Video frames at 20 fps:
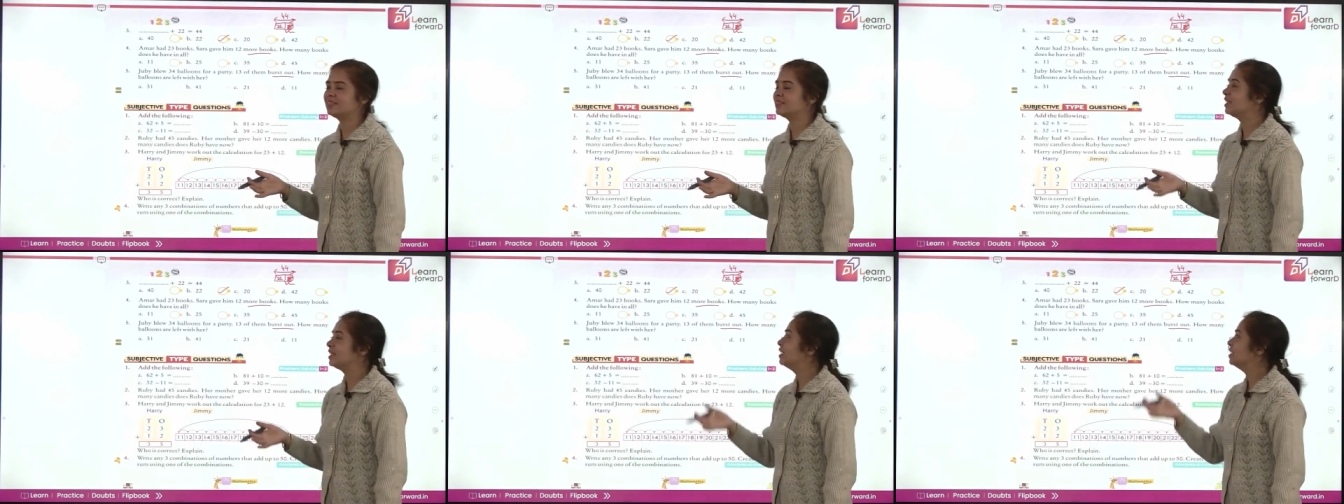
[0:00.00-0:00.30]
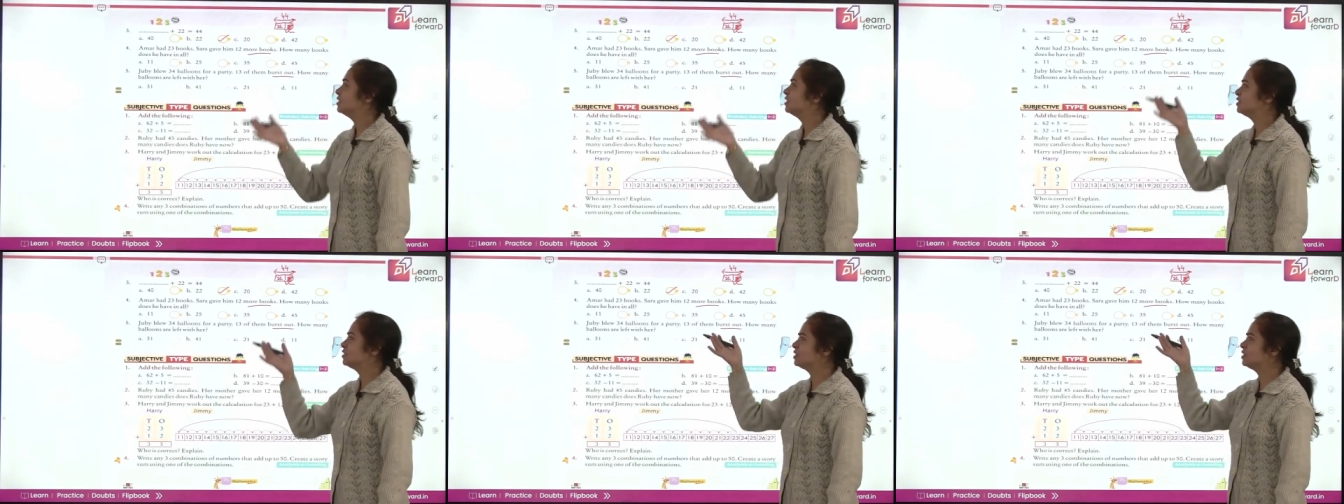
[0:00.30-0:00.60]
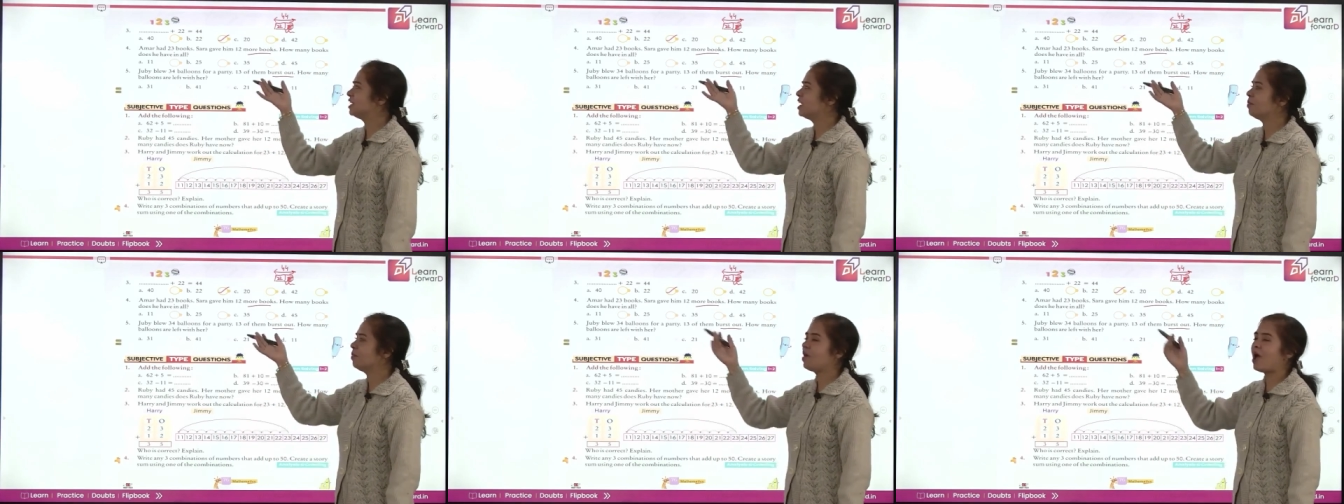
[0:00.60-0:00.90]
So
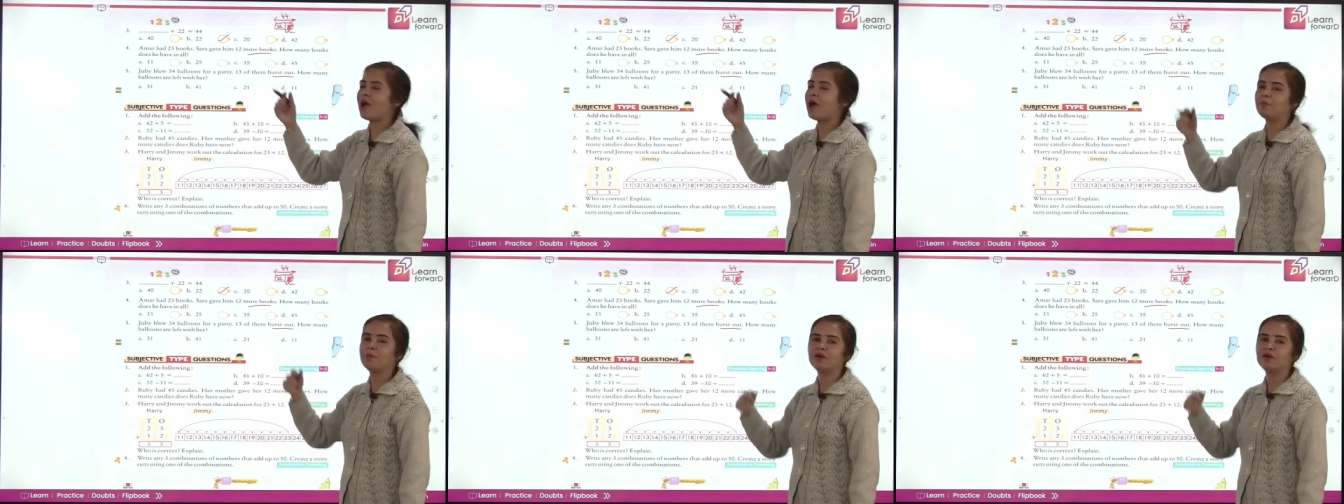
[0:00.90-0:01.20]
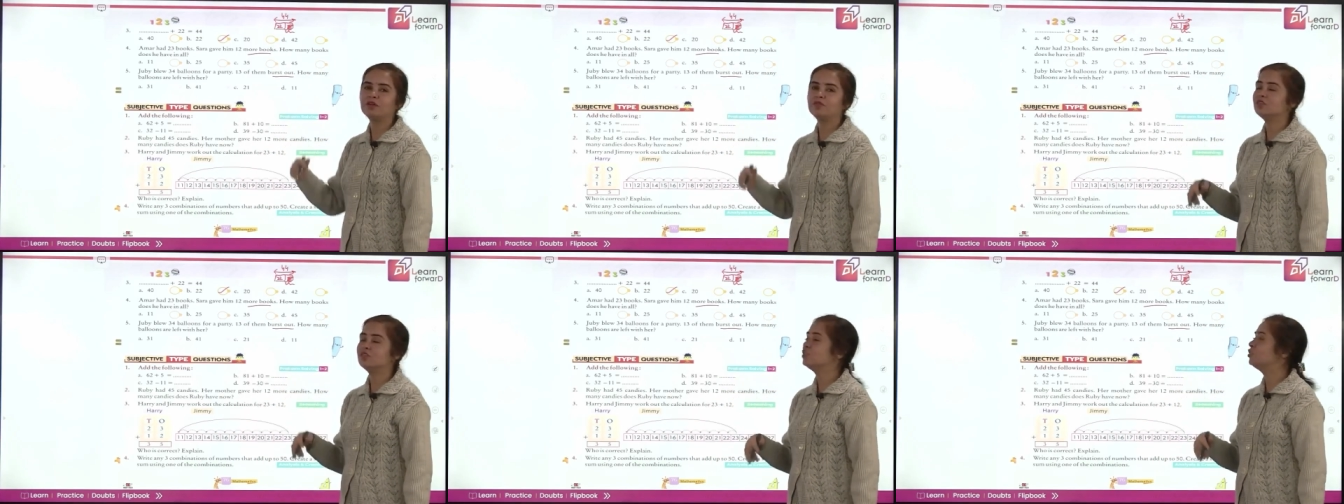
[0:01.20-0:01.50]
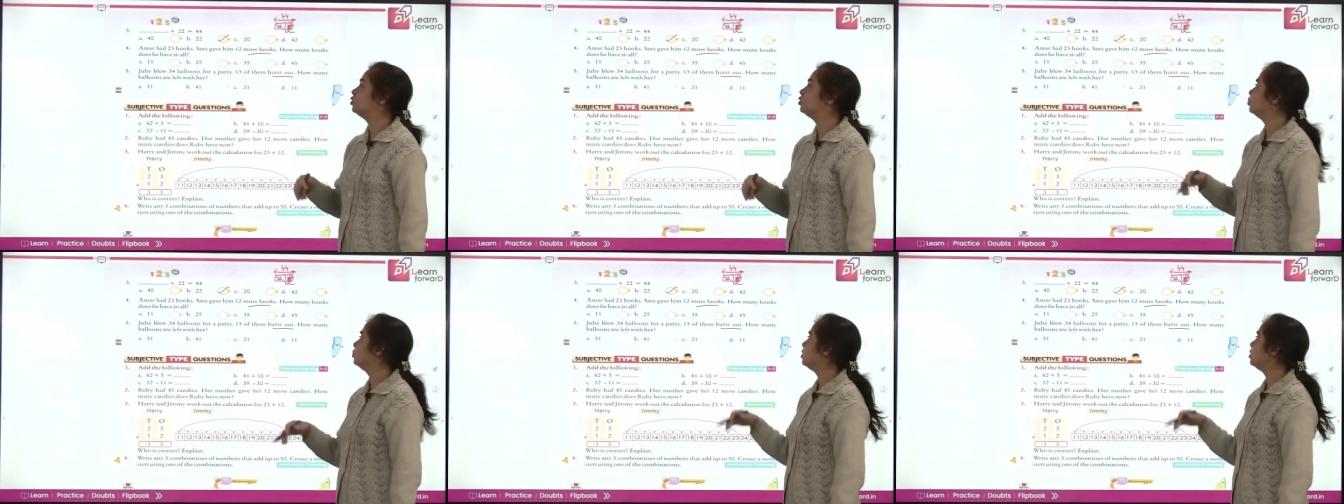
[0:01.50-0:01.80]
same happened with
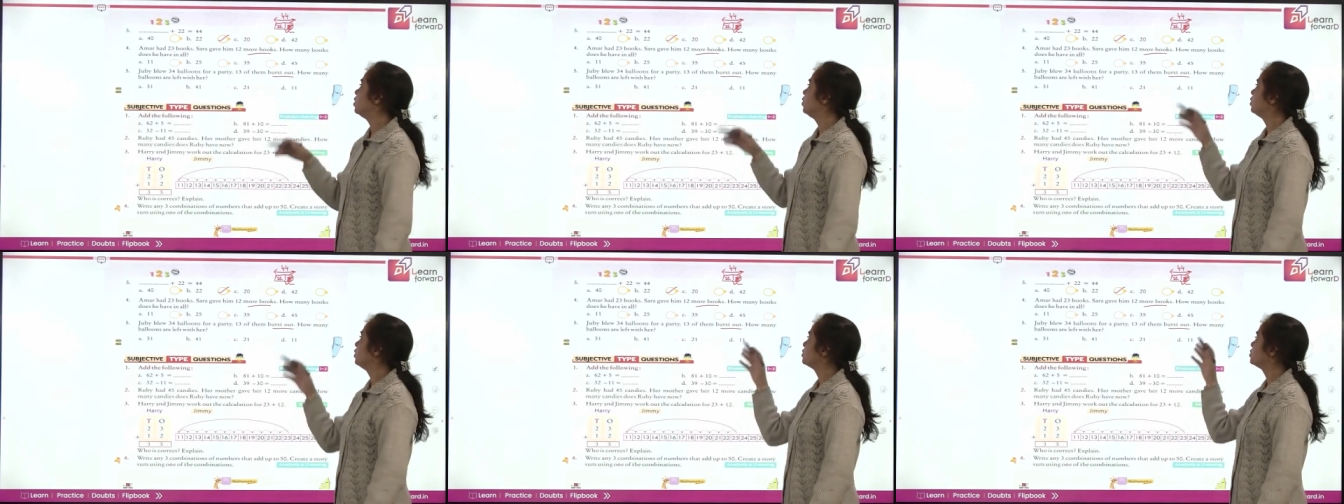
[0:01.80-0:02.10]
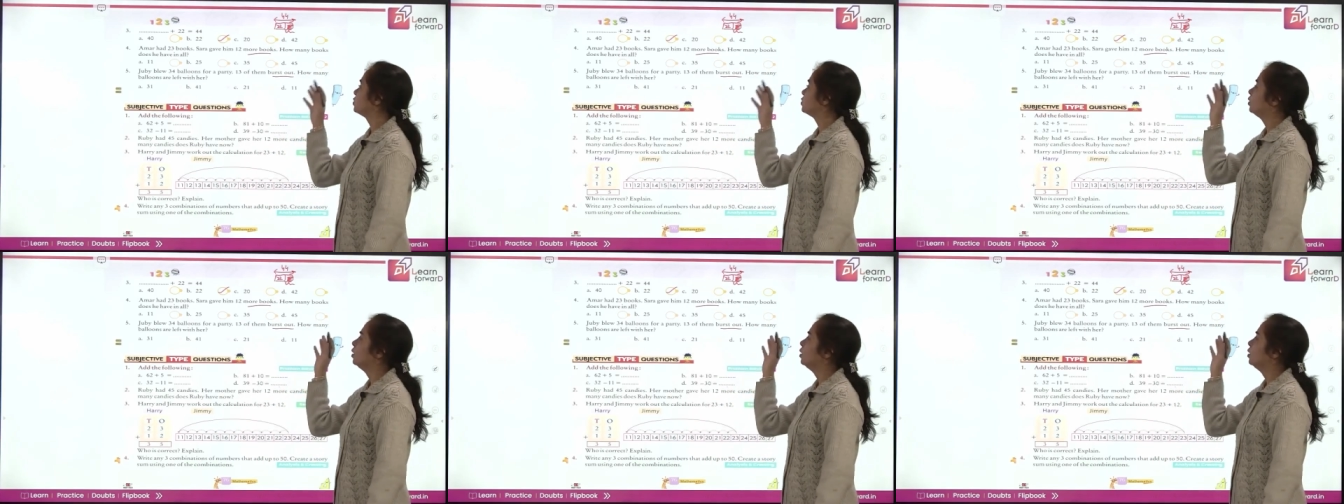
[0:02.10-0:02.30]
Juby also.